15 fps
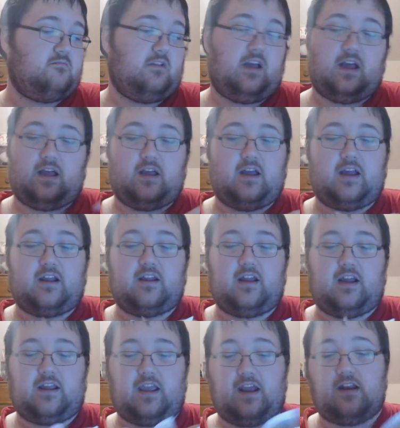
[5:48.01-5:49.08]
I
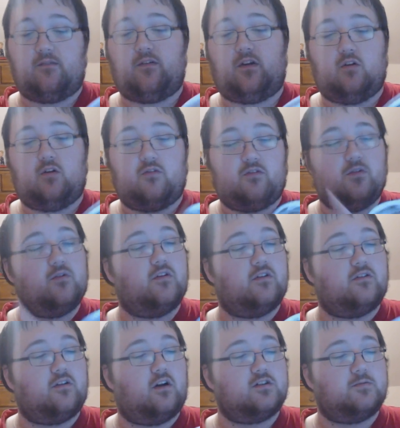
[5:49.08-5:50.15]
can't even go through it. It
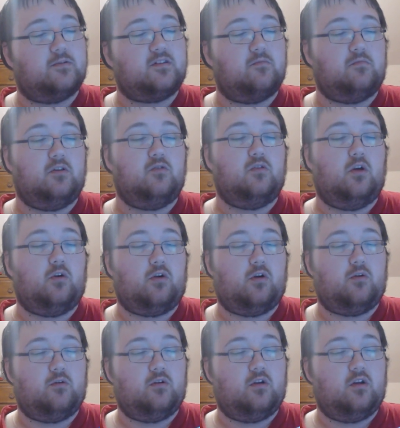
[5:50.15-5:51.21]
talks about the blue
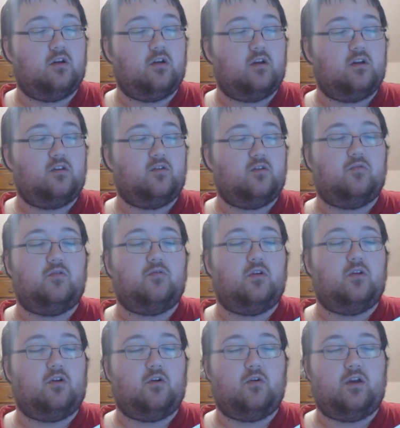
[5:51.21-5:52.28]
logo. The blue
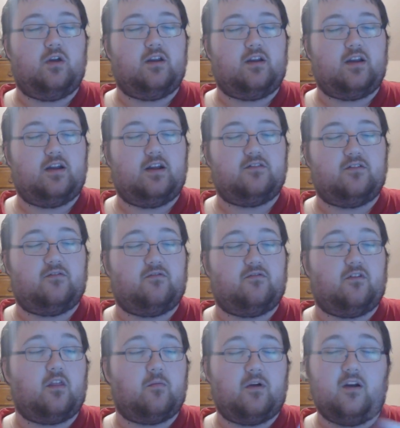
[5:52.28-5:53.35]
logo indicates the
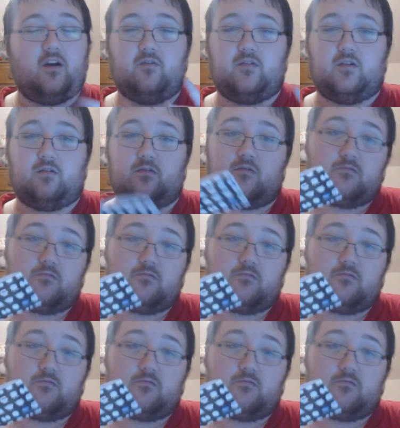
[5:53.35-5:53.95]
front of the microphone.